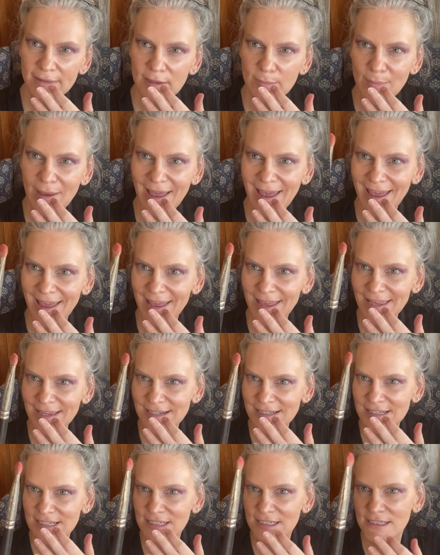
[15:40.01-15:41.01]

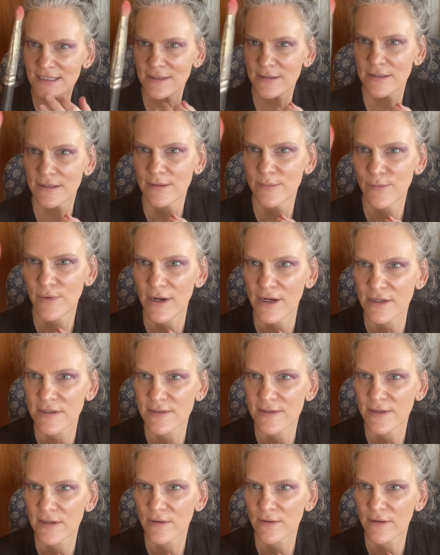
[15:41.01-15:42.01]
packed brush.
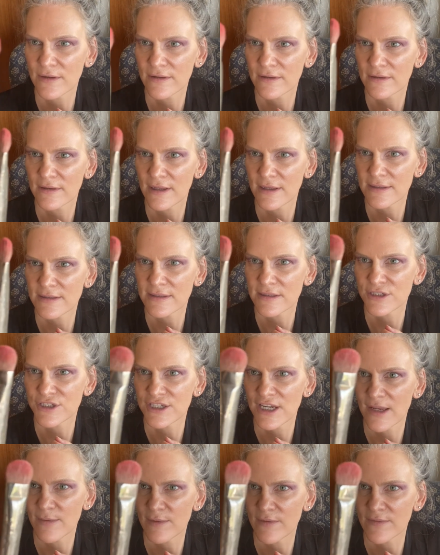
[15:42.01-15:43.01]
So look at, that's the
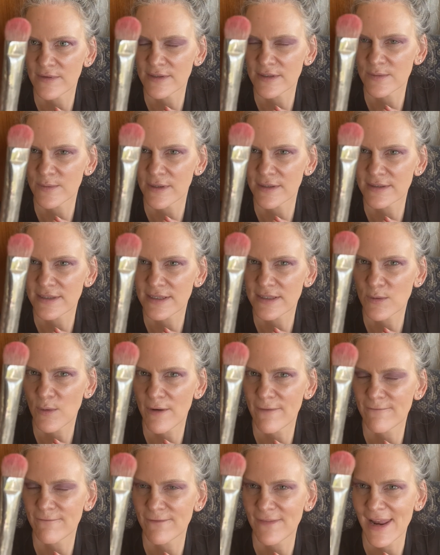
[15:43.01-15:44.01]
shape of this one. So it's
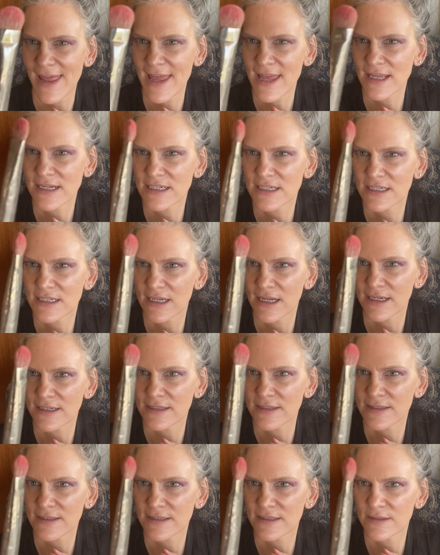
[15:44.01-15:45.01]
quite flat and
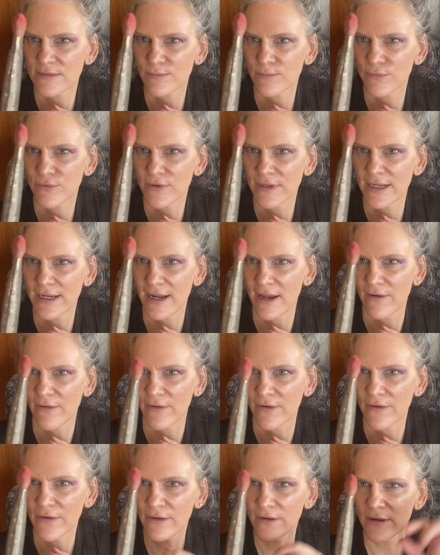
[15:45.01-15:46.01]
it's pretty
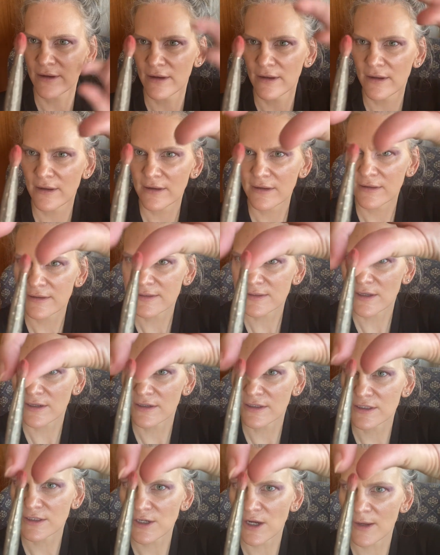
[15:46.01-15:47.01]
narrow. It's kind
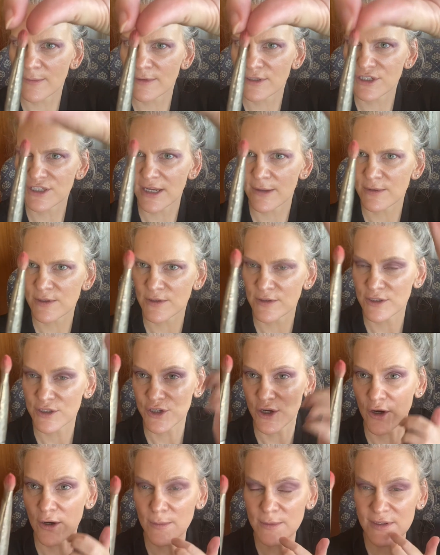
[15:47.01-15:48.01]
of diamond shaped on the
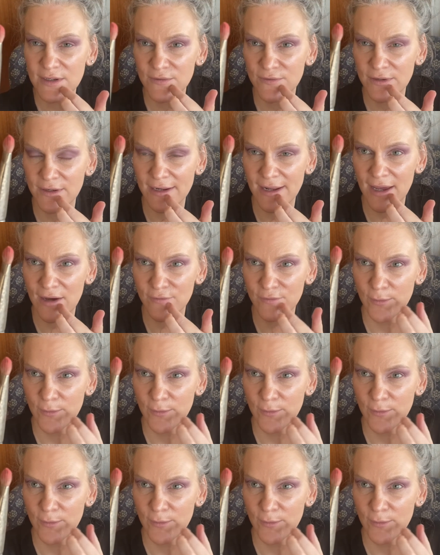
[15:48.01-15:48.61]
top to allow for